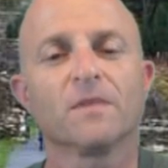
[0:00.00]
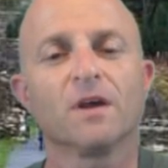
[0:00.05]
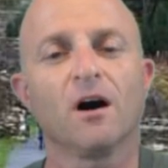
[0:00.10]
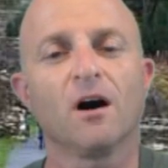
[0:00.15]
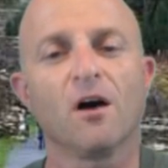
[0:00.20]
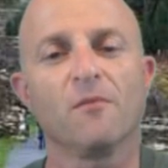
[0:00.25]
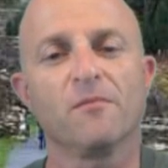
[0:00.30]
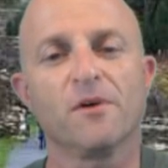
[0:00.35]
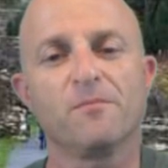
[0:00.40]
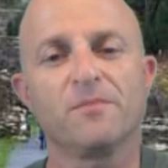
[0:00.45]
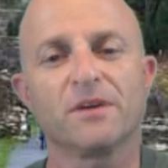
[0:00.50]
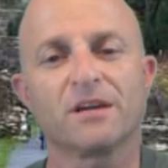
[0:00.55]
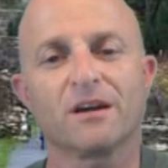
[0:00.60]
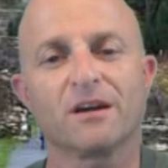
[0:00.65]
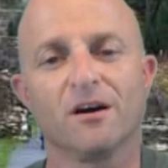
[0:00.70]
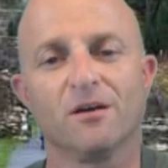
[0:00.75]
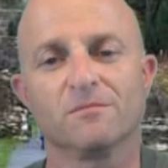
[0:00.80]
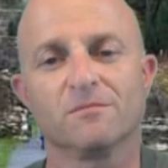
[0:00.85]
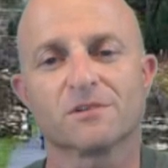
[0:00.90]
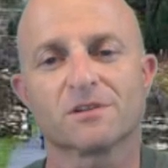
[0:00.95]
It
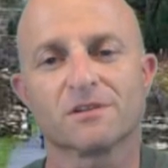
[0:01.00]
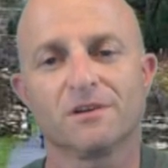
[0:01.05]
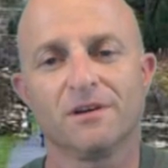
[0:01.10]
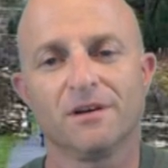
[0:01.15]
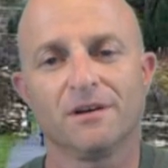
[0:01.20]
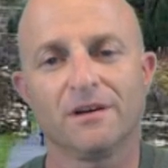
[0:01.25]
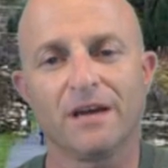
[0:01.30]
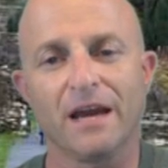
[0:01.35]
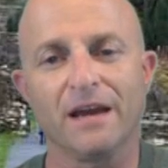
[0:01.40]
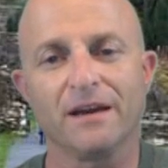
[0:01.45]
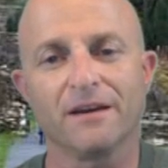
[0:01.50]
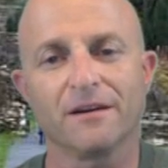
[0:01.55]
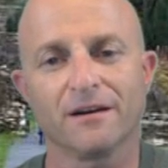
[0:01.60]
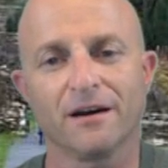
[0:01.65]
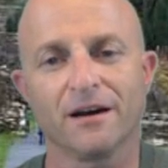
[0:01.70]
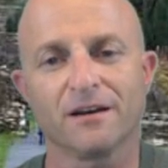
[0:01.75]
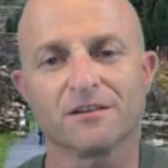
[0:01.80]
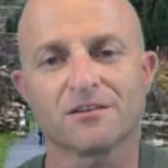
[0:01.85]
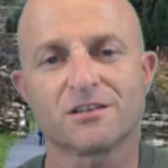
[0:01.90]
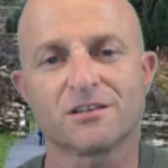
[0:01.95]
becomes
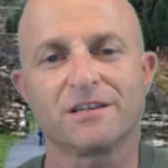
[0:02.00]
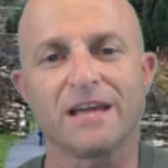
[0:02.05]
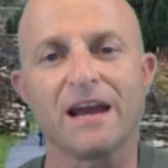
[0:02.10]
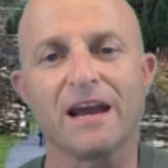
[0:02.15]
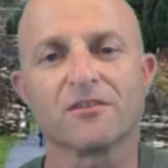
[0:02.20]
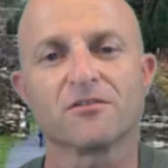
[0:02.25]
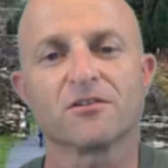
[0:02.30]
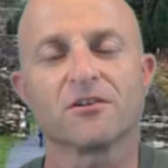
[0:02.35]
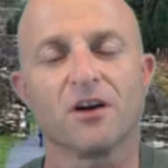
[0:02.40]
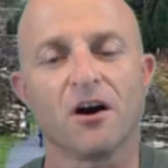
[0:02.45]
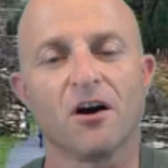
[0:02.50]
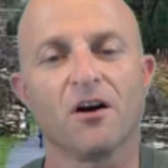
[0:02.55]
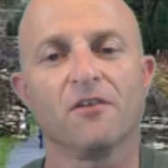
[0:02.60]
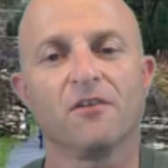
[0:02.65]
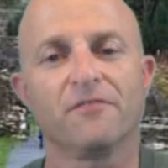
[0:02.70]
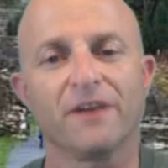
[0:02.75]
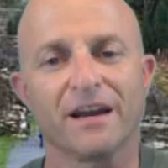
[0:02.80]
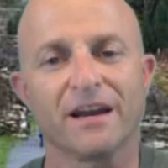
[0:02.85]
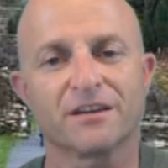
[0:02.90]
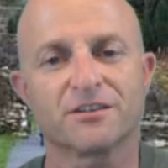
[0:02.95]
a standard
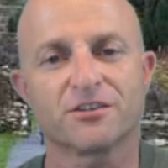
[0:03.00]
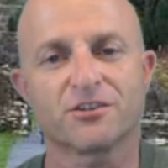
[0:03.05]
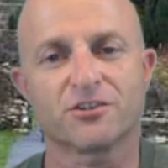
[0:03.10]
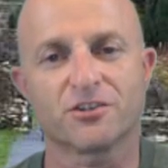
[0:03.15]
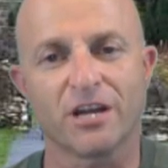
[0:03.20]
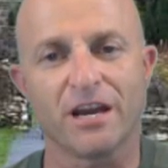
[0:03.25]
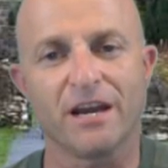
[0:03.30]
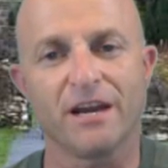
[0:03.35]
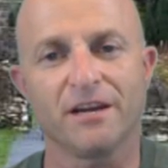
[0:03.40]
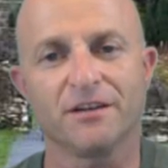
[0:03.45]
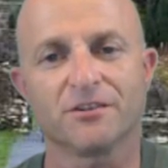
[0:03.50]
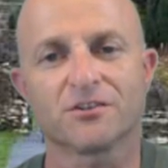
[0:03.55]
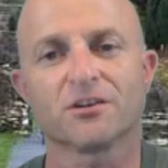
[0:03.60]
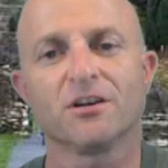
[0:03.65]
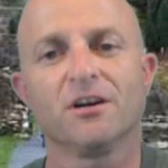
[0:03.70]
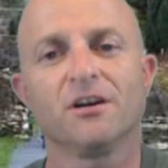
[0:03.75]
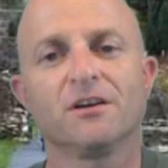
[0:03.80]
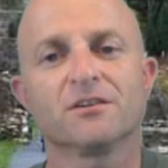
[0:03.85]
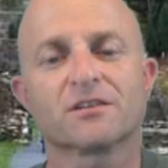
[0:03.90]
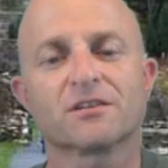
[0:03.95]
of exchange.
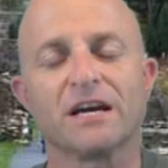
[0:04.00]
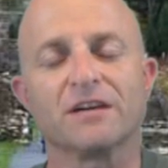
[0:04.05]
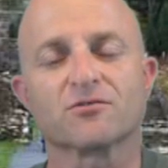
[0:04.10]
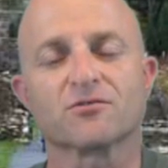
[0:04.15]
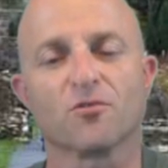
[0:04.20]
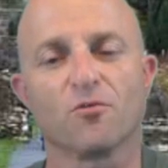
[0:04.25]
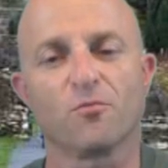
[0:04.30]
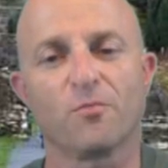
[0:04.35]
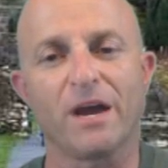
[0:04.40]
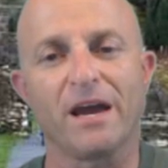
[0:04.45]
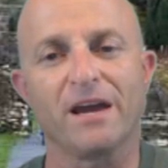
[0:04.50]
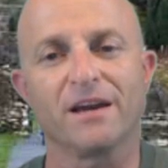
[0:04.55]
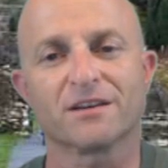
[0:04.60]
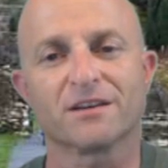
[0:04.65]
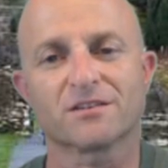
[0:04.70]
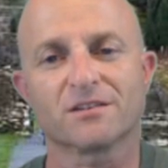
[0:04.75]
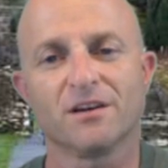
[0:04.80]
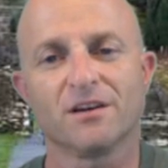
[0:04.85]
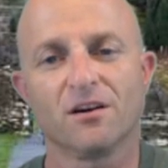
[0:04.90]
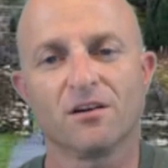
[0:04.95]
Central banks,